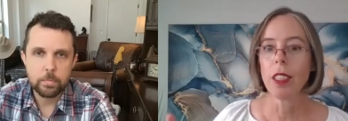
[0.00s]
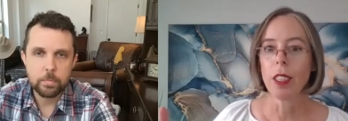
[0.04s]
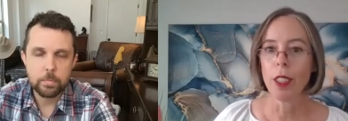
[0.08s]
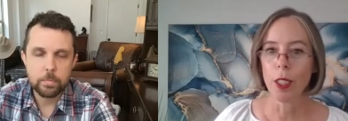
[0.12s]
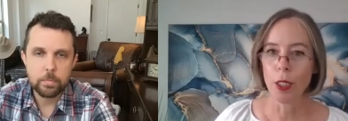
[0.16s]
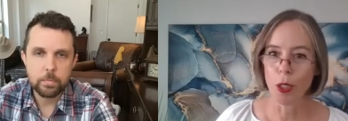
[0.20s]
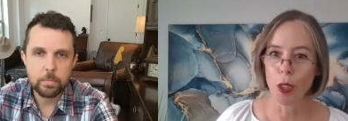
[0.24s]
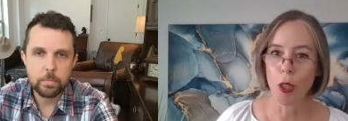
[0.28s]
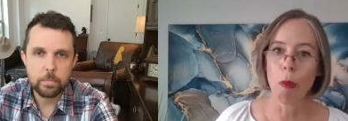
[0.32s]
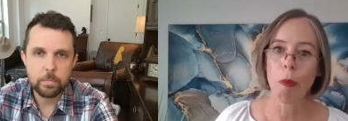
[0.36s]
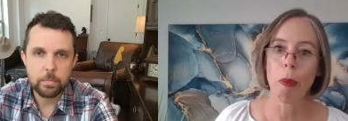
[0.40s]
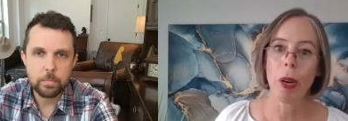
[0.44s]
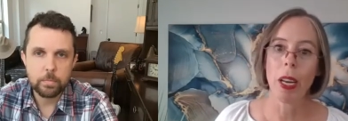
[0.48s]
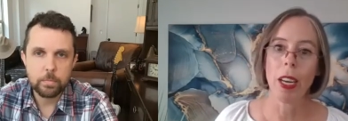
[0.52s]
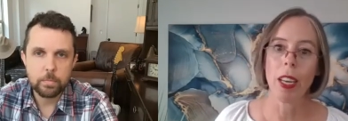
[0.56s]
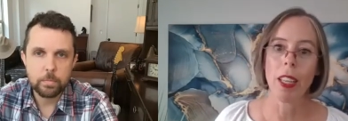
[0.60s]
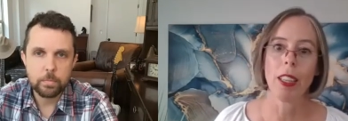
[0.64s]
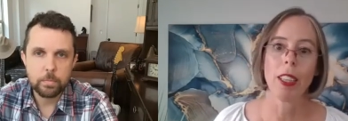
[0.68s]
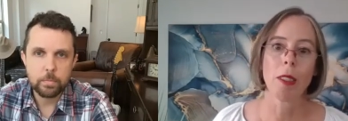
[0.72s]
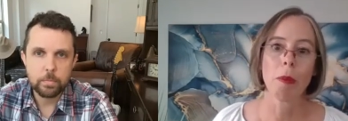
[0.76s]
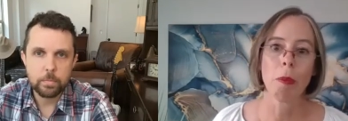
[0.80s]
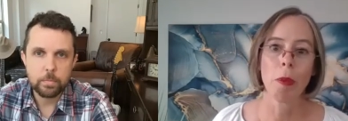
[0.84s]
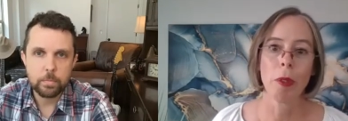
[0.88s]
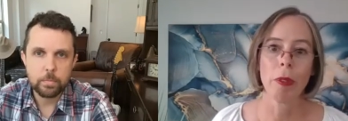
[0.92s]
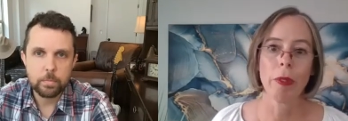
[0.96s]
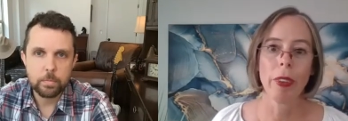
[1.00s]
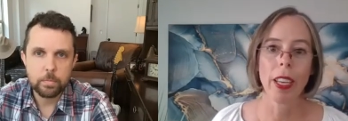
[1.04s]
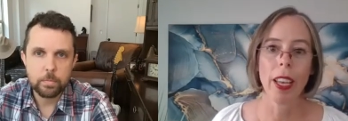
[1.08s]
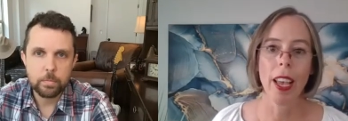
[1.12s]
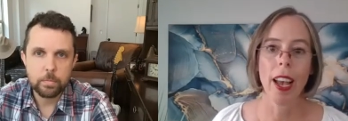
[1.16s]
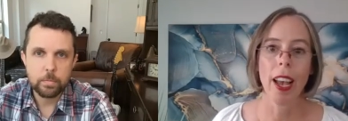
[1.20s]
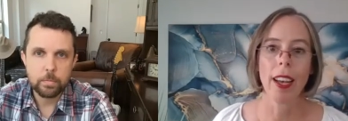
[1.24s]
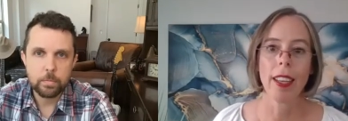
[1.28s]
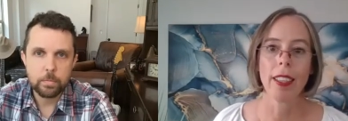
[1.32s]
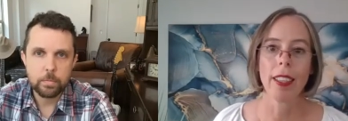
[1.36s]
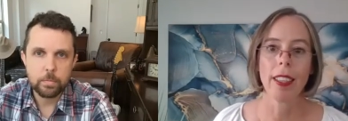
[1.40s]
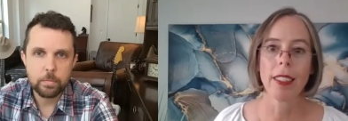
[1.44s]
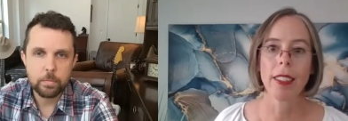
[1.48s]
Speaker 1: there's no money that's moving
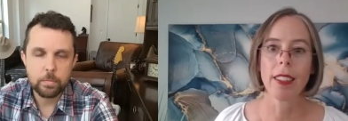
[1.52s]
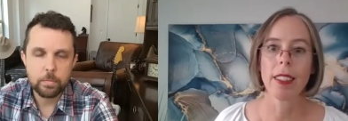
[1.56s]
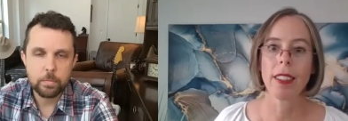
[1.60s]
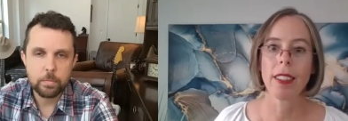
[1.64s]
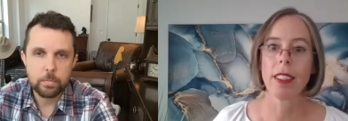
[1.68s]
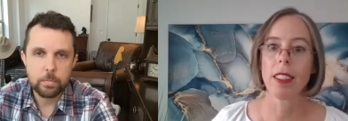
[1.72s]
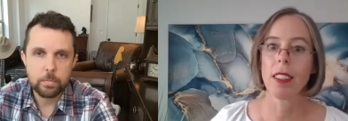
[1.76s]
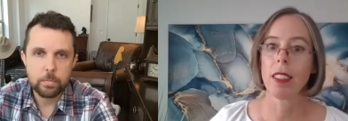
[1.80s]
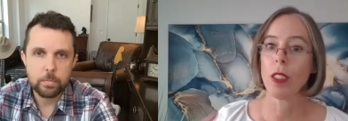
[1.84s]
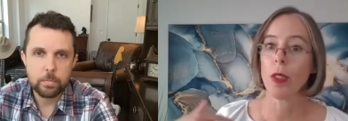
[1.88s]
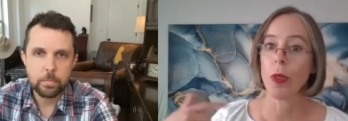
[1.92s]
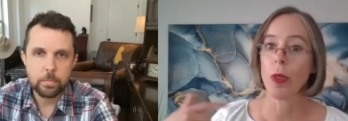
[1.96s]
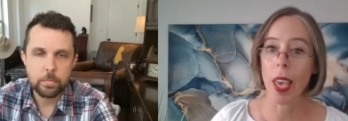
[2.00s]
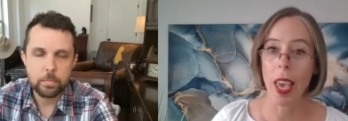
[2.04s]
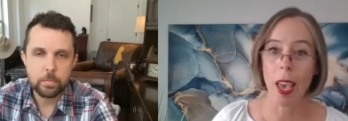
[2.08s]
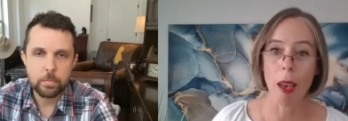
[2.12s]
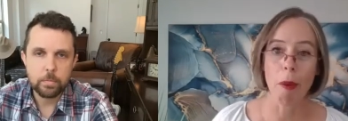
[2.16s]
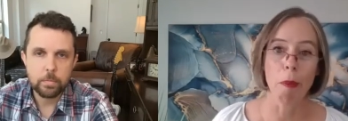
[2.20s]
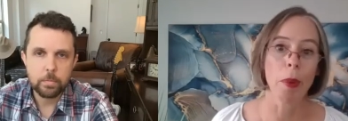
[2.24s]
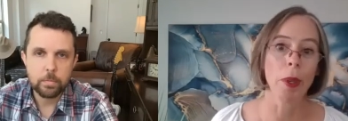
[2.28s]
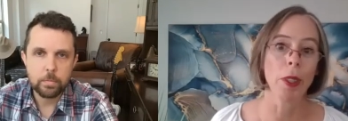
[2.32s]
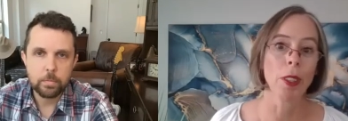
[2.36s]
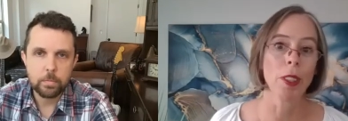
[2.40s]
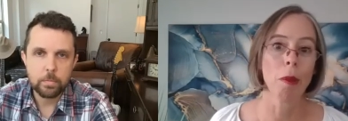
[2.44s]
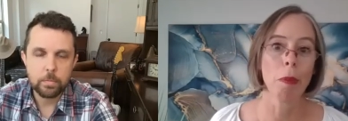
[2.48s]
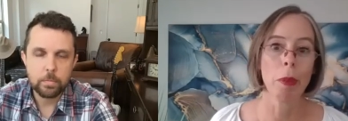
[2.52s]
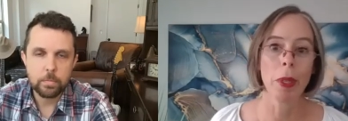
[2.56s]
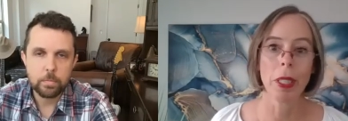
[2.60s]
hands. You can't build a